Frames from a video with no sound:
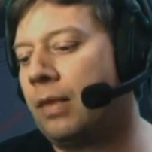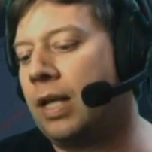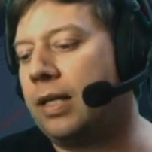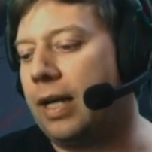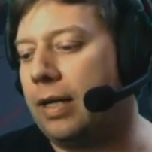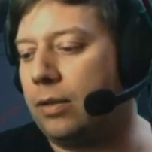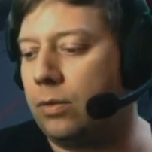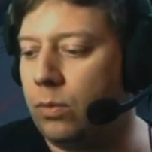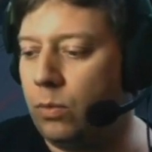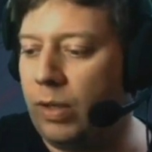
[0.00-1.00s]

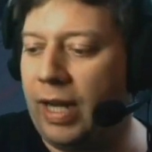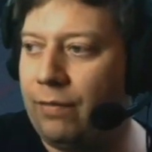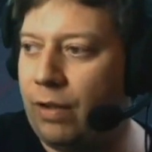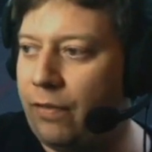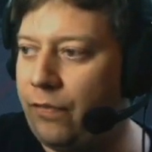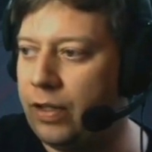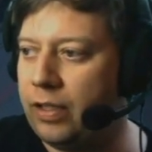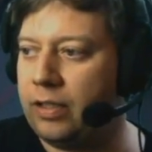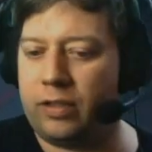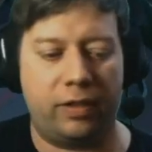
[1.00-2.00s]
Now, we have our
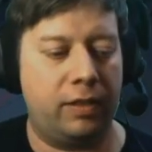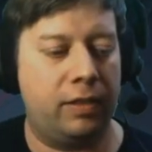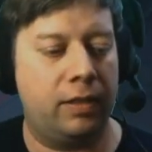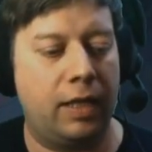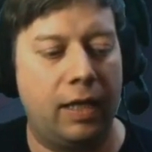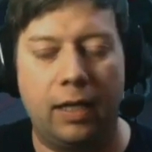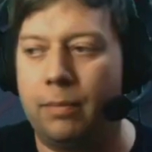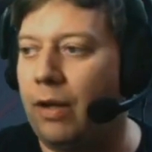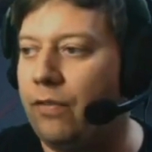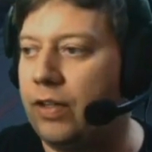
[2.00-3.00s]
first
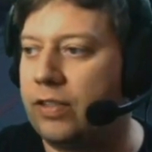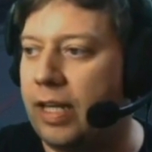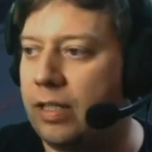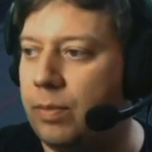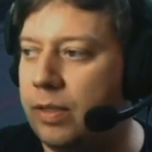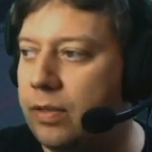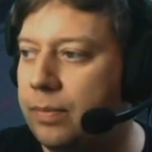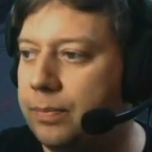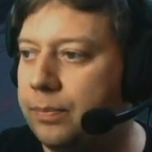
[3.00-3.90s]
test print